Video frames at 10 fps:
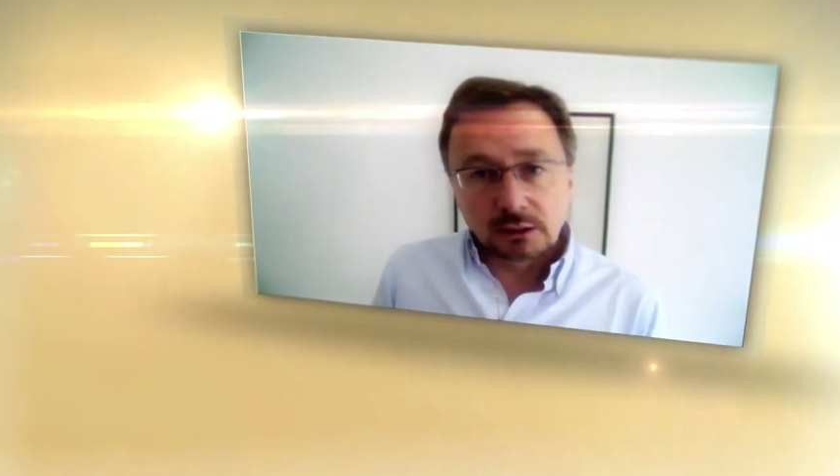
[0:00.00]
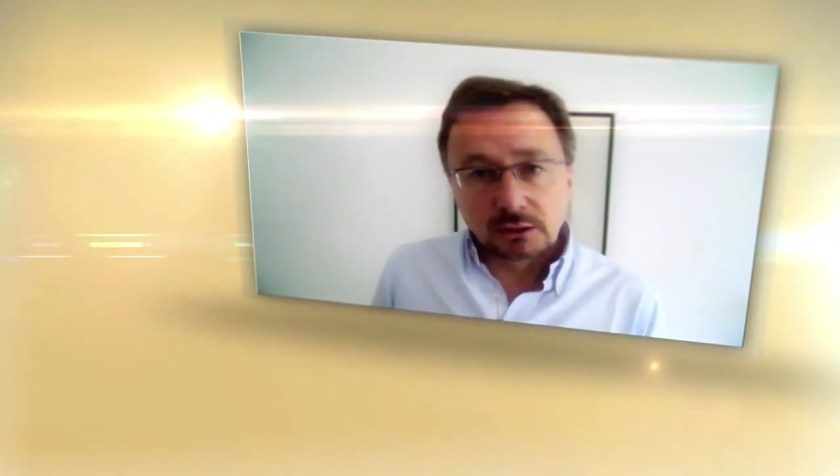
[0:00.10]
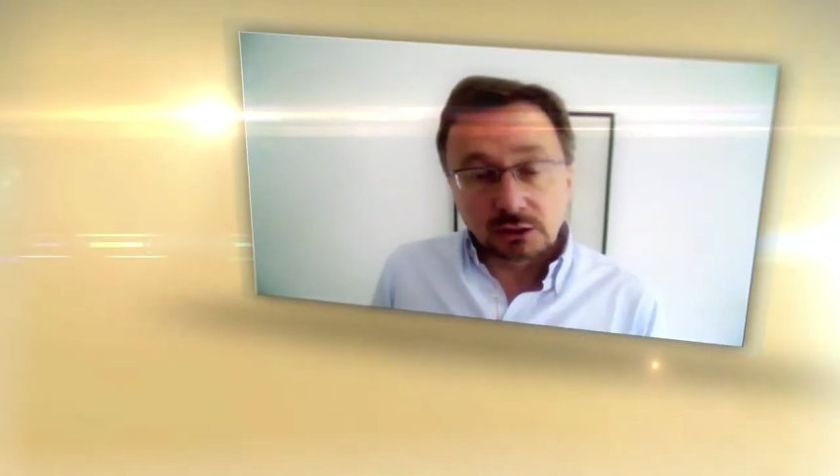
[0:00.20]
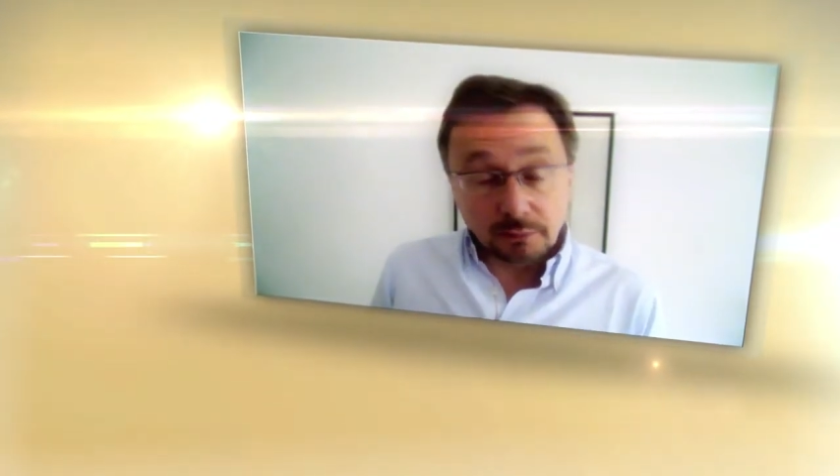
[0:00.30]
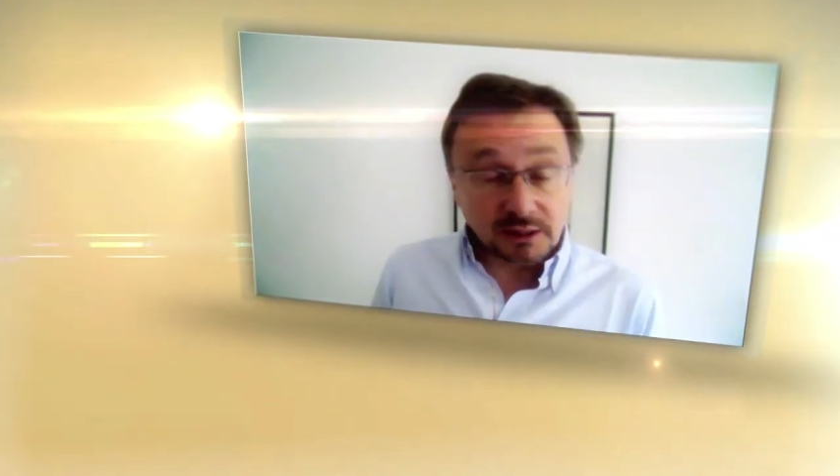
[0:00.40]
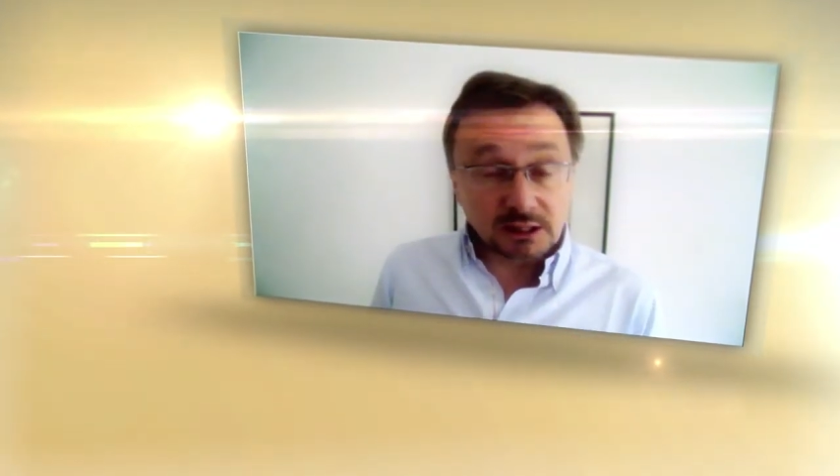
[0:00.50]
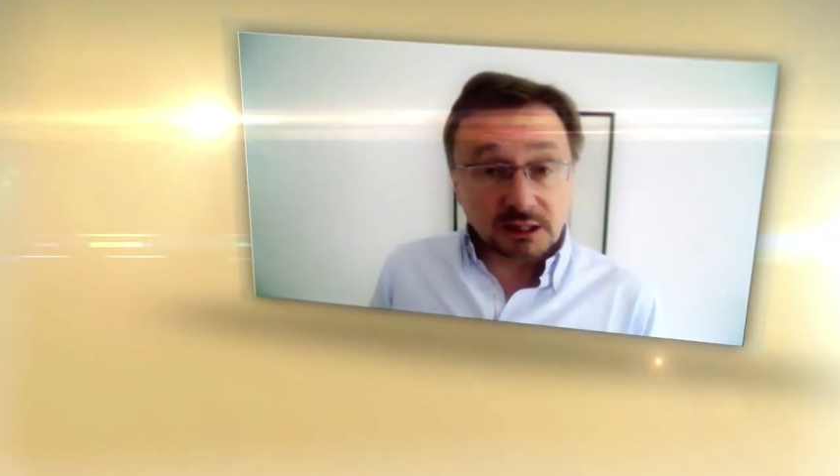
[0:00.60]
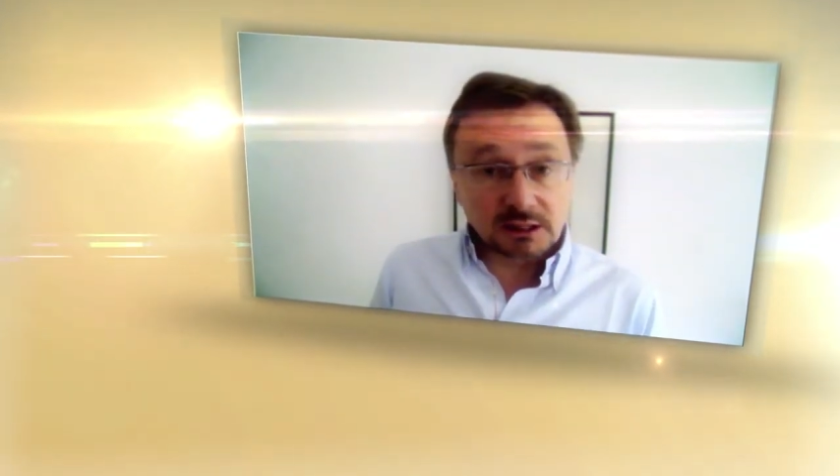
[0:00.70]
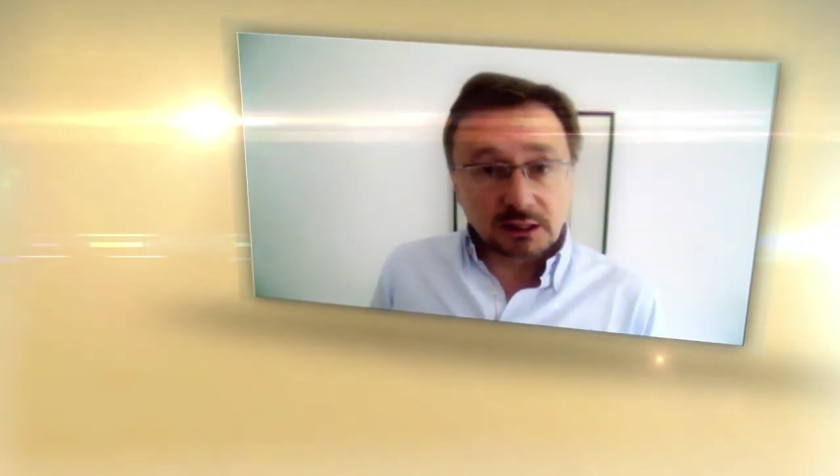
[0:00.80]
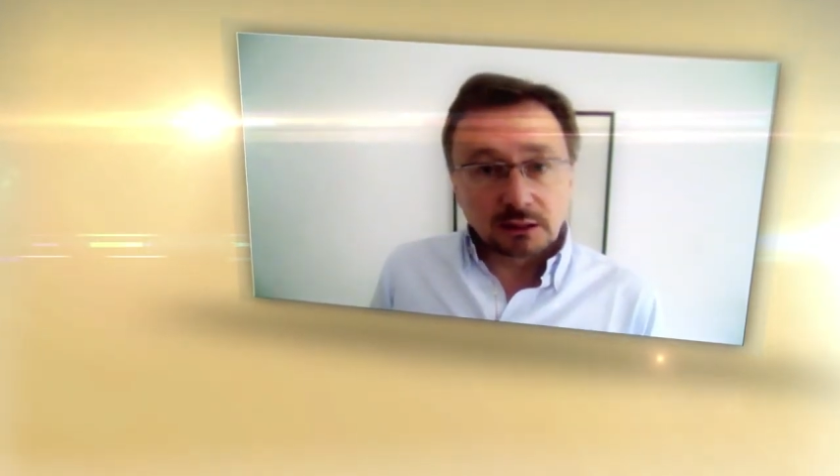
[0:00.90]
So
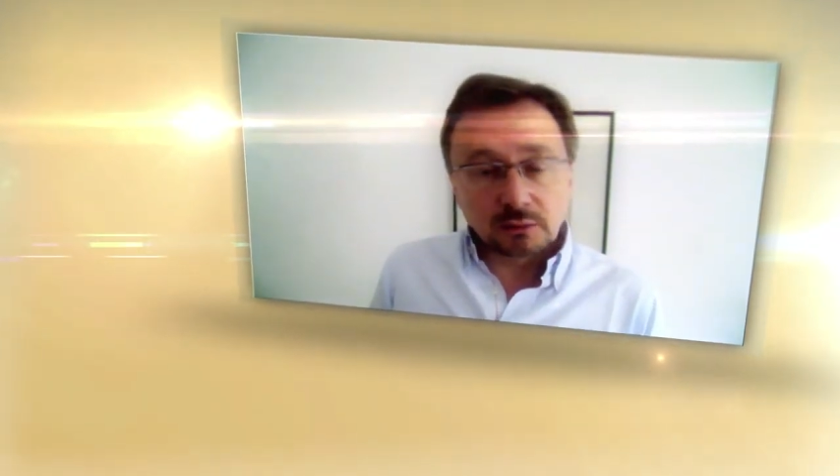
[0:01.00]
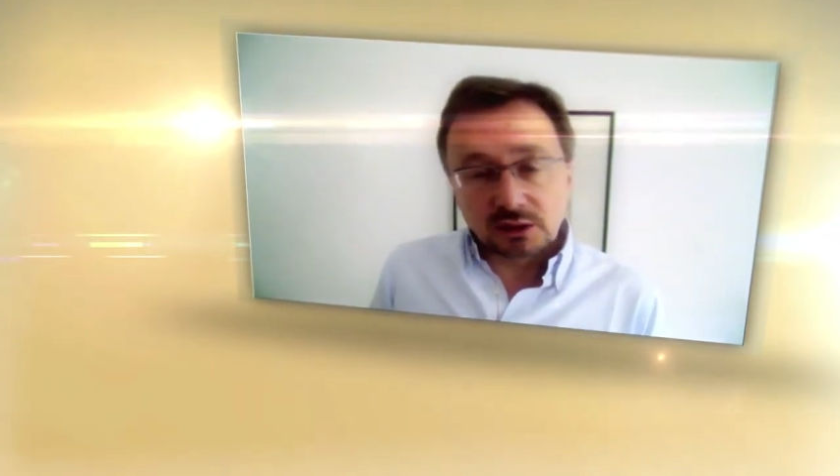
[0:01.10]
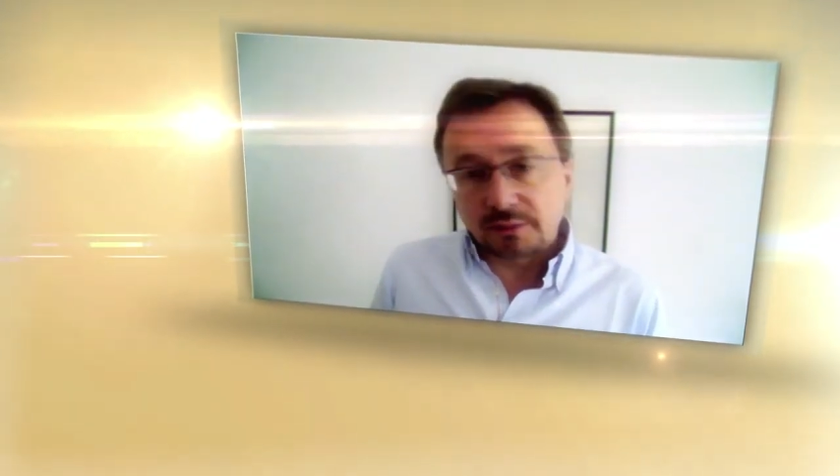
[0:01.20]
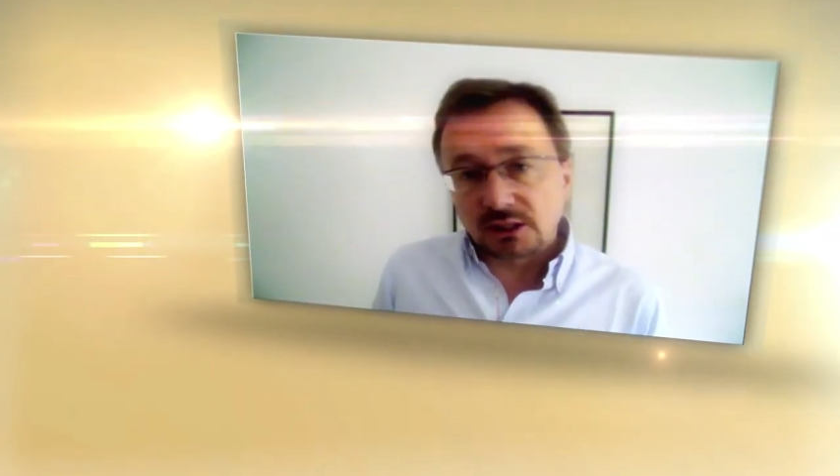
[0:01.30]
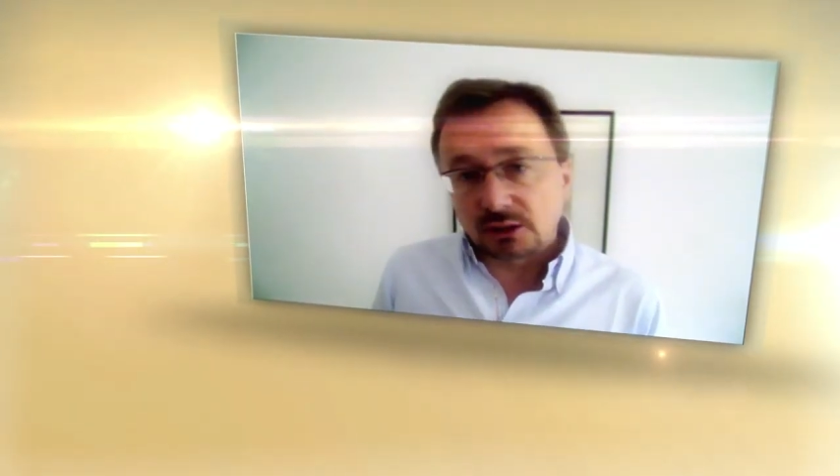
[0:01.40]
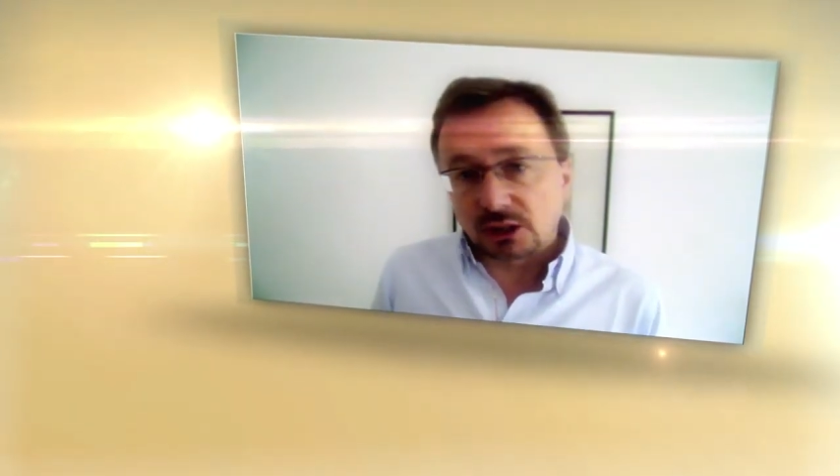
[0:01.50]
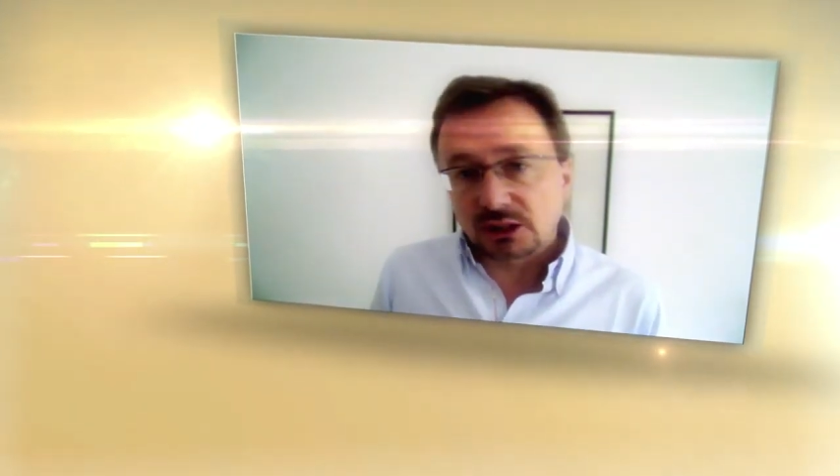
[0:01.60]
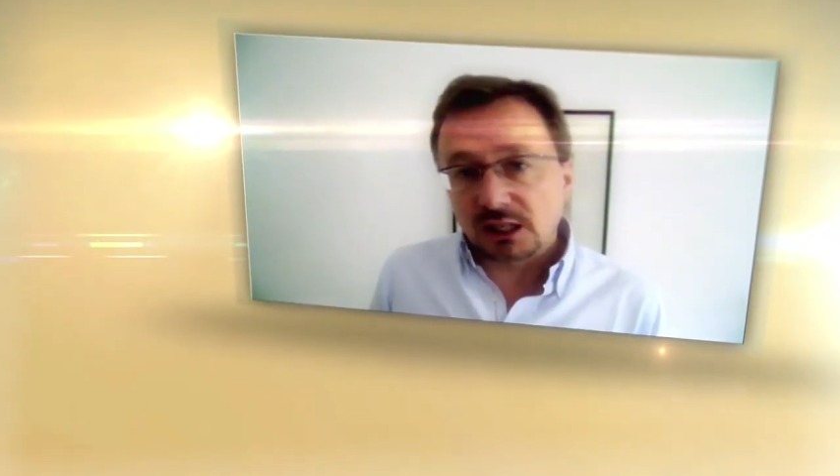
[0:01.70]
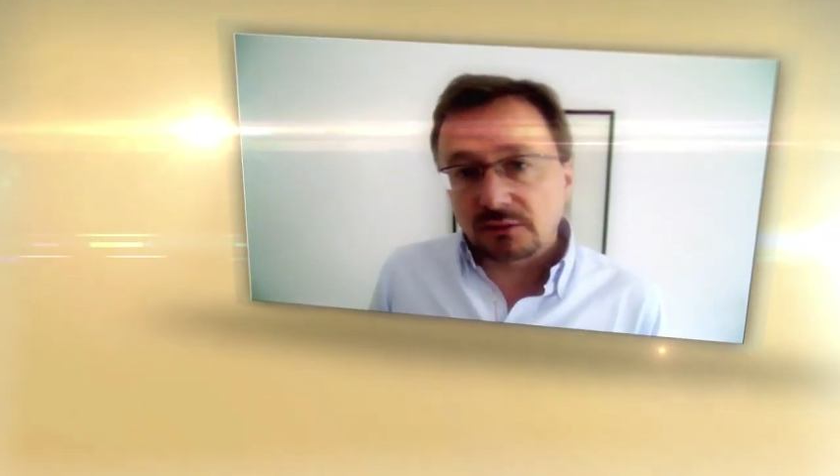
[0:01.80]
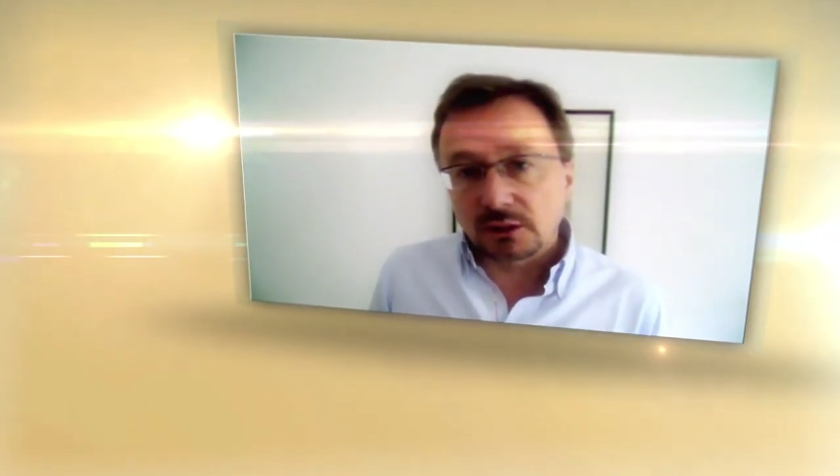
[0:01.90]
businesses which have been so
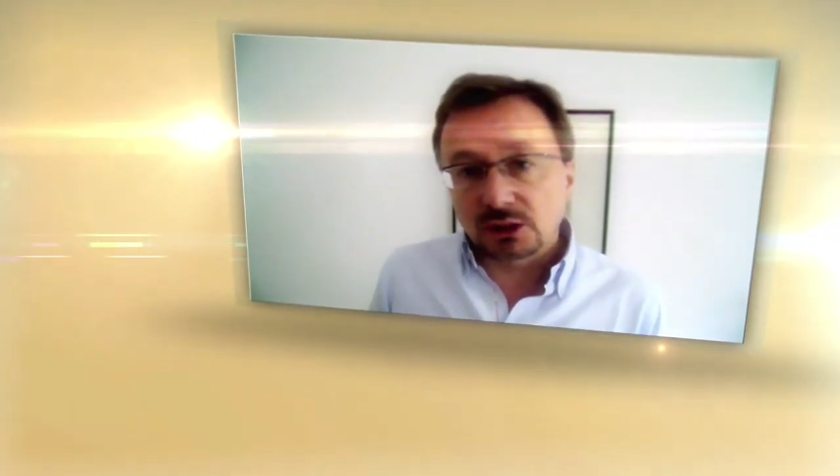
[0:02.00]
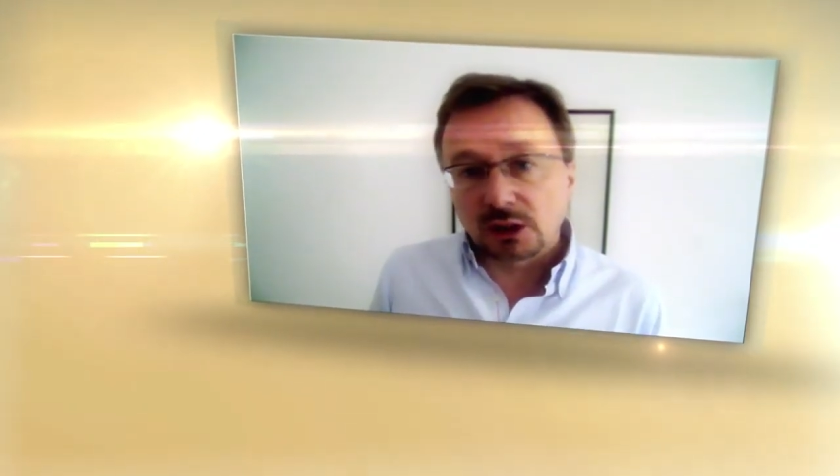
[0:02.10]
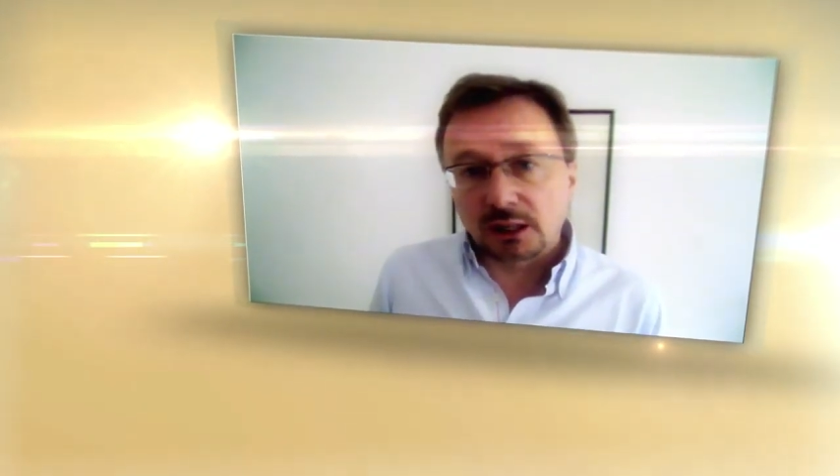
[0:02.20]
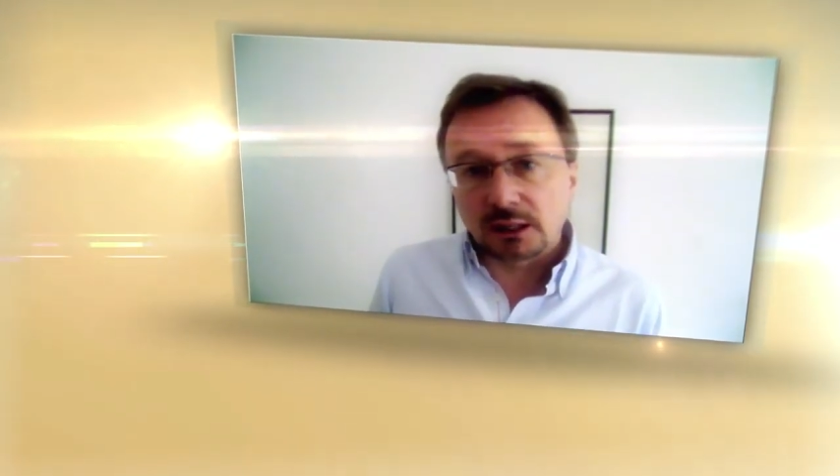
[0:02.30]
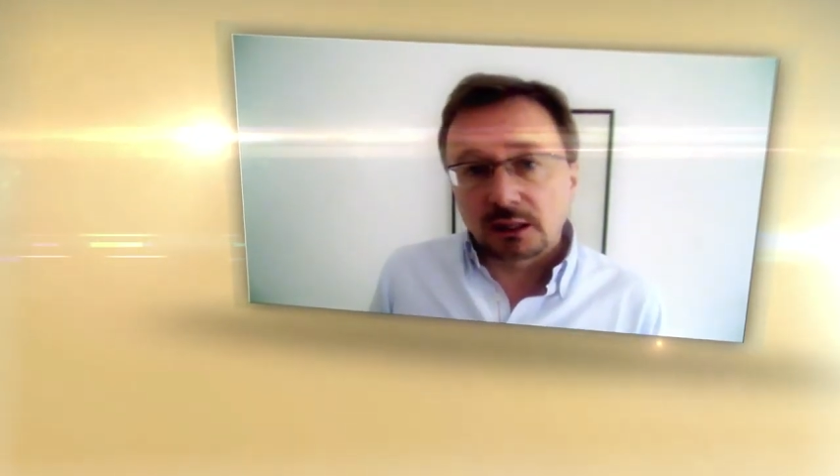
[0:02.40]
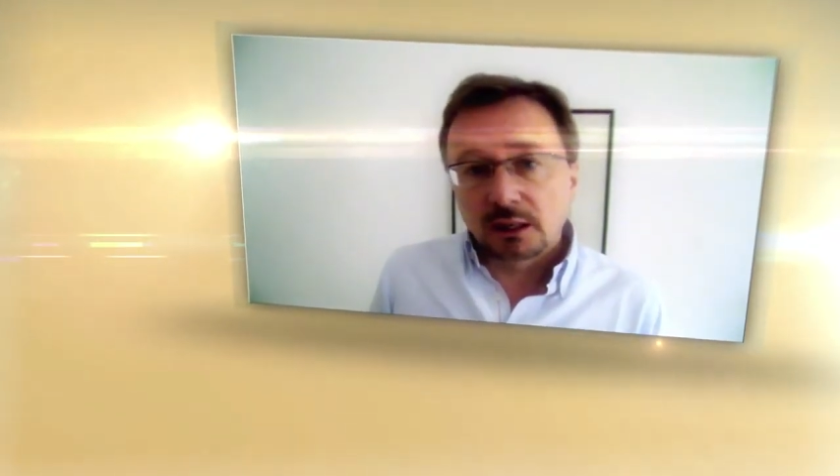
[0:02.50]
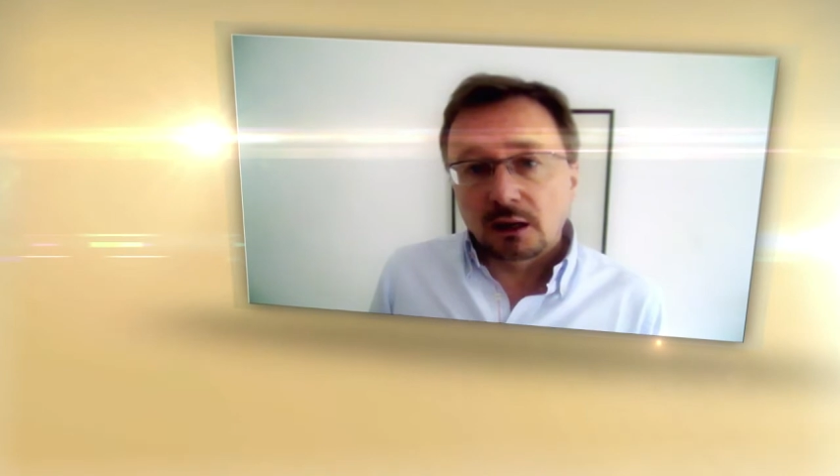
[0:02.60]
successful in China